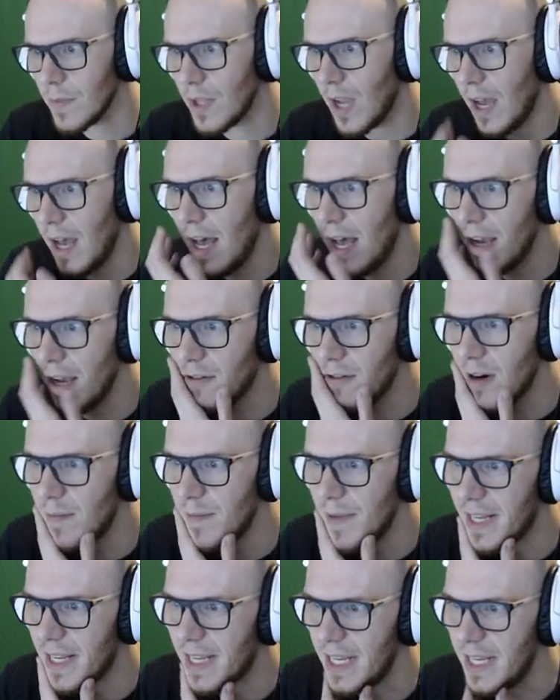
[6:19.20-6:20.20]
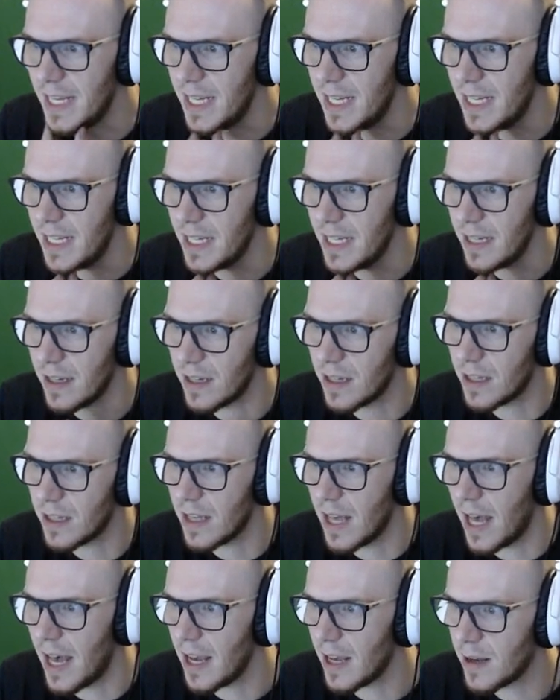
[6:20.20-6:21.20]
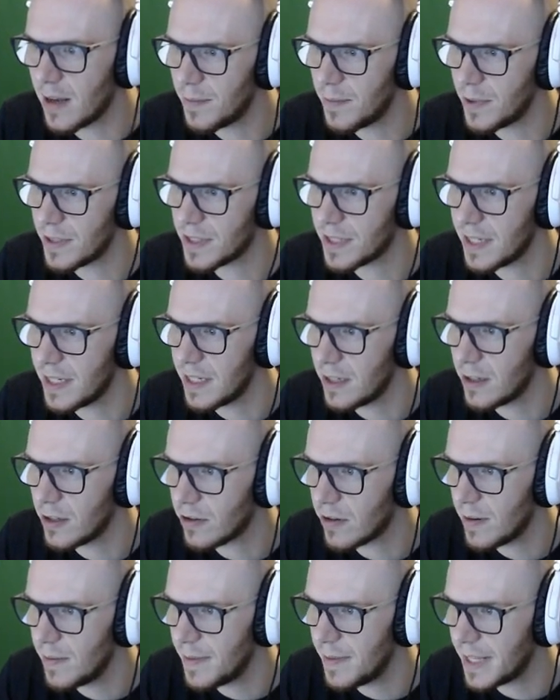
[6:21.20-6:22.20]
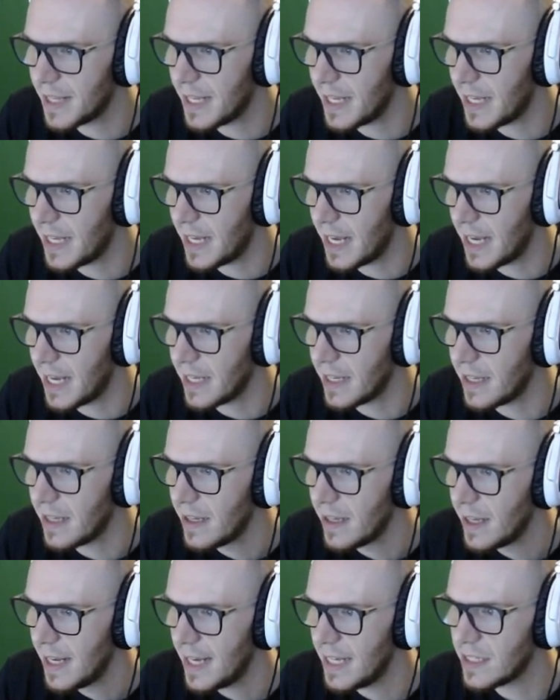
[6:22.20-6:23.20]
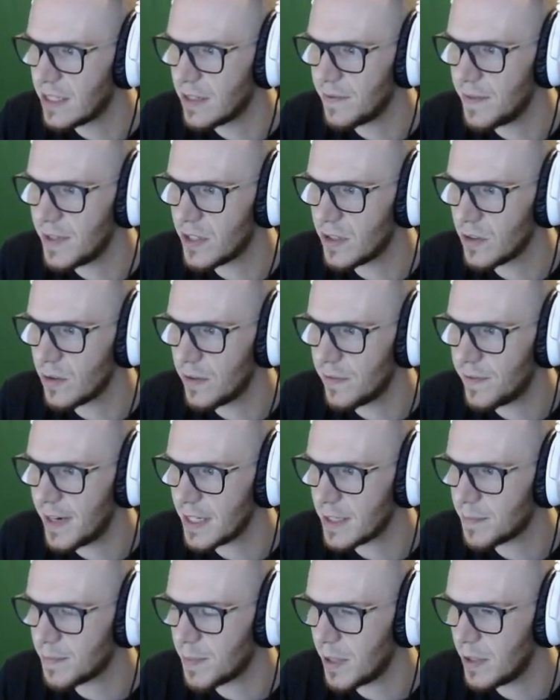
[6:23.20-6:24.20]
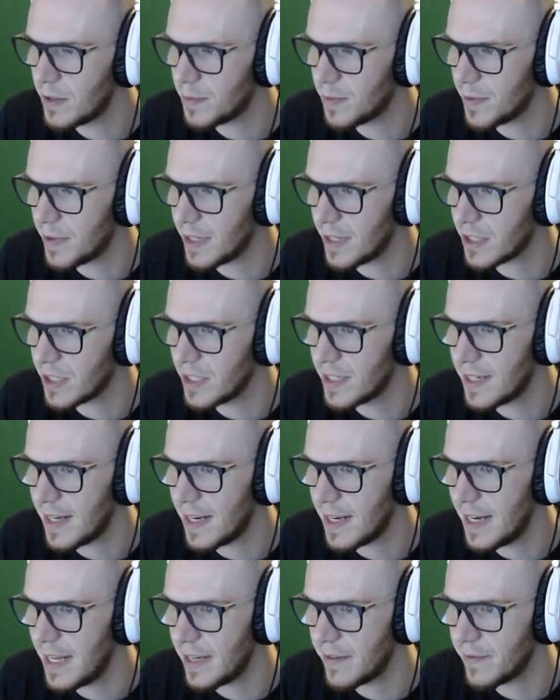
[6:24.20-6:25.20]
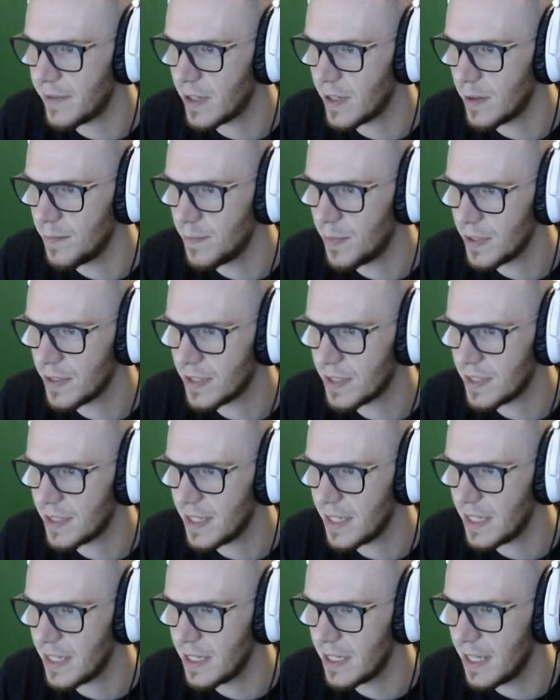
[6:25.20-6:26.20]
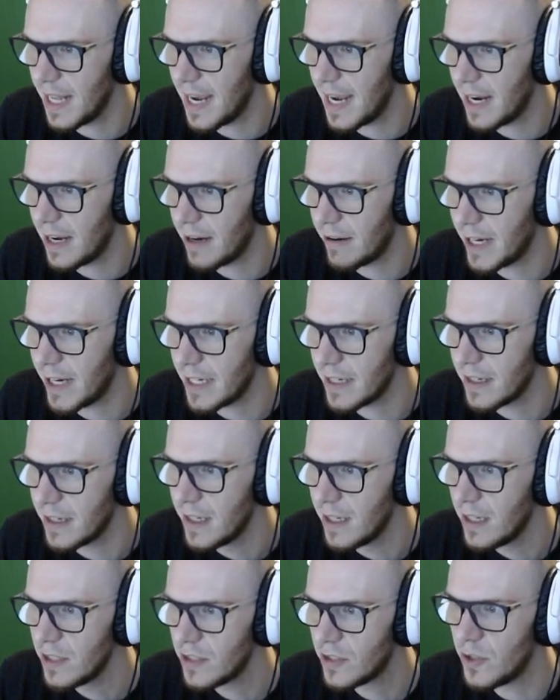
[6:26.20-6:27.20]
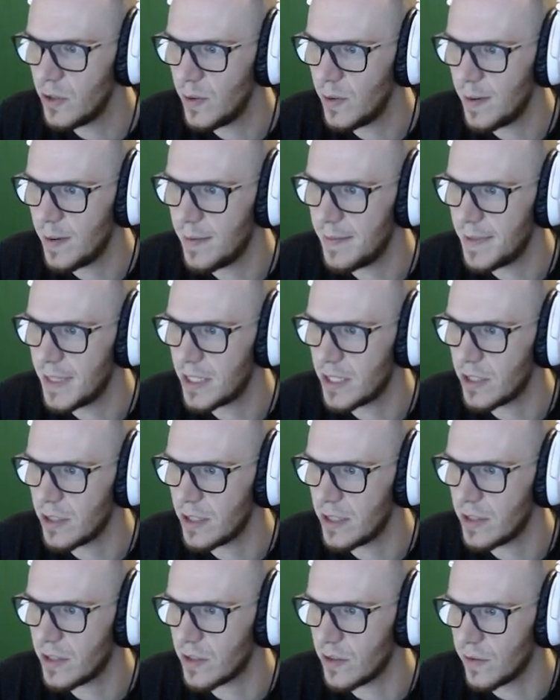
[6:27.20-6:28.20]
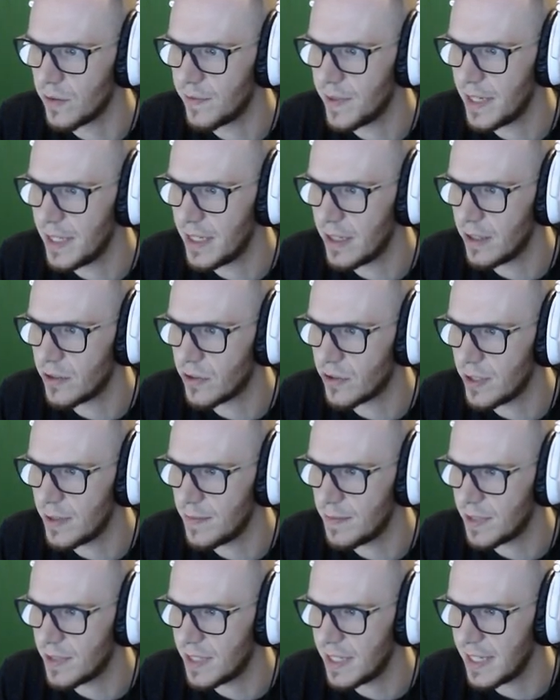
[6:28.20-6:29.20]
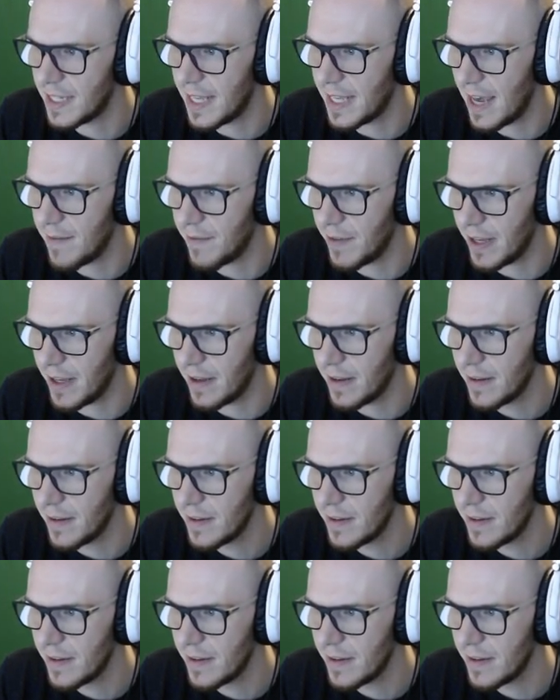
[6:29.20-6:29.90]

Chromakey compositing or chroma keying is a visual effects post-production technique for compositing, layering two images or video streams together.